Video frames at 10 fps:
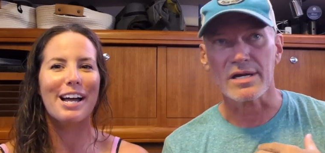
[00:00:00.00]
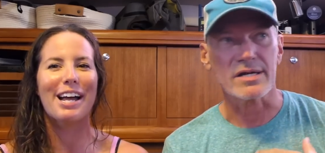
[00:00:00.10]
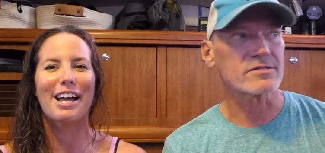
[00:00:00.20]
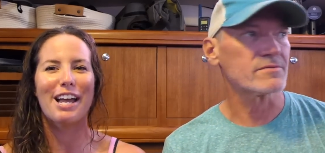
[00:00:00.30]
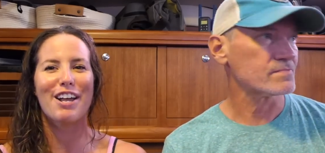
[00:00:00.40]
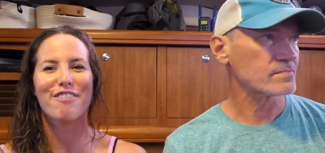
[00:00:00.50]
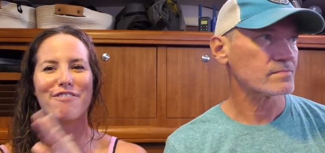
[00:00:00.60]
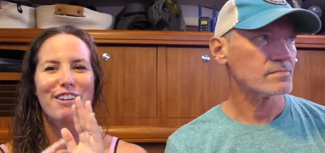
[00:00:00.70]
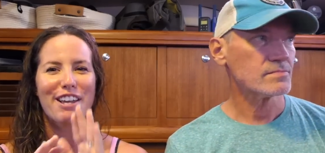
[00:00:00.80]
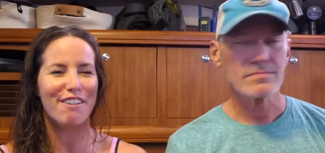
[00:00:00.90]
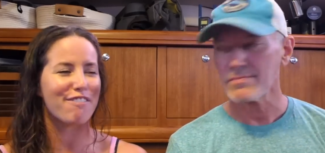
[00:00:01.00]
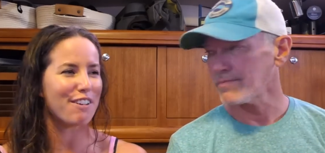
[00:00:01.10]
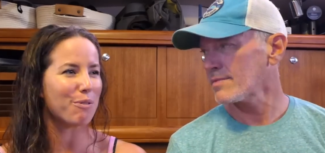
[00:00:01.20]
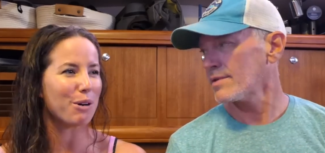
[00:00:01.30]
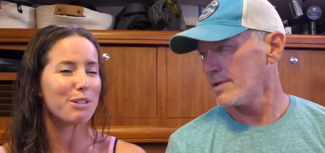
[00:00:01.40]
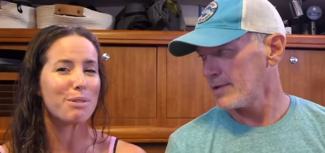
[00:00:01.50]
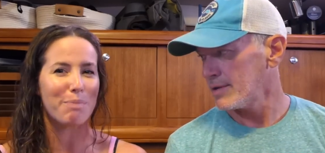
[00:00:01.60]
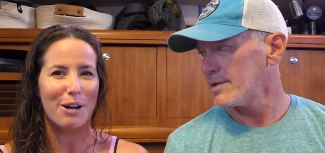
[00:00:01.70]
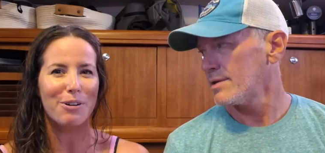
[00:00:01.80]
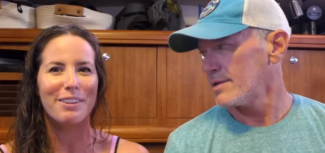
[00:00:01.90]
Speaker 1: us. if if it works
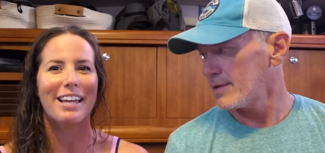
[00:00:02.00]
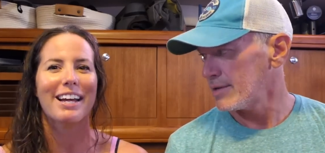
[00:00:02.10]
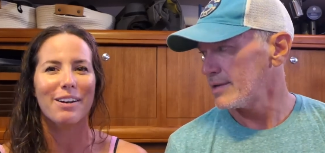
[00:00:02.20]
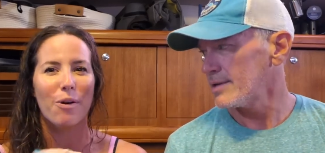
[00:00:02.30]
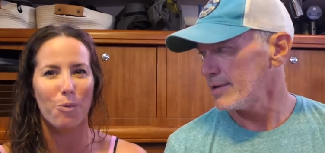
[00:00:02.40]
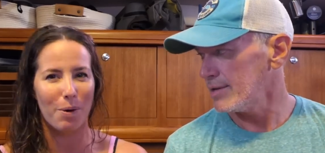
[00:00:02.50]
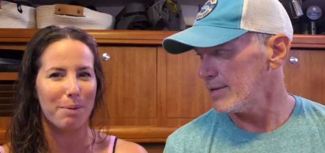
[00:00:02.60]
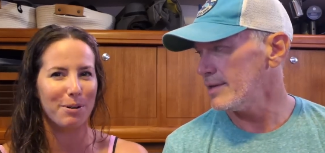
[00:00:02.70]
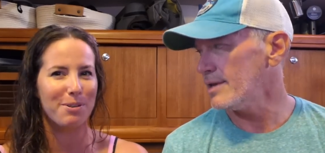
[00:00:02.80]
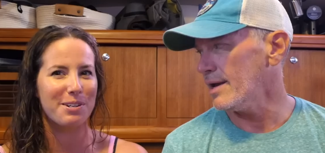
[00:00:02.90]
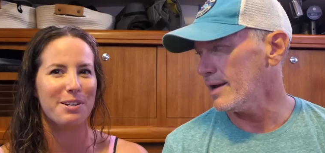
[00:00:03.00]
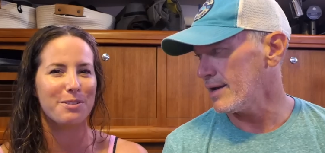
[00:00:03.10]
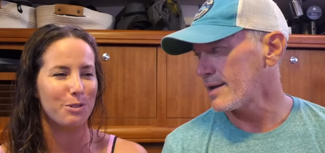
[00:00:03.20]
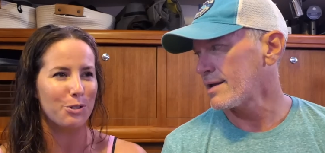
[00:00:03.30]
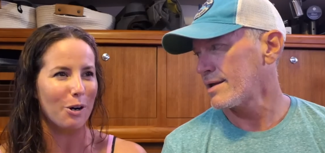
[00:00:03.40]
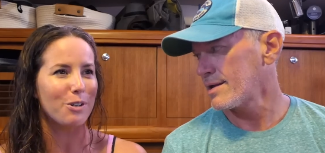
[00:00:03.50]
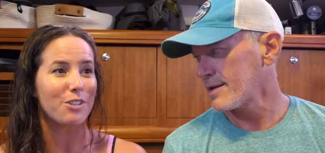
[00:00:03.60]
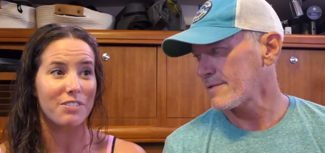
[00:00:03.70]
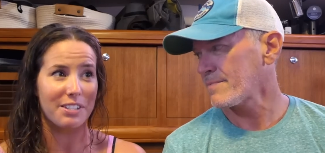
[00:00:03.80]
better that one person yeah. is in charge of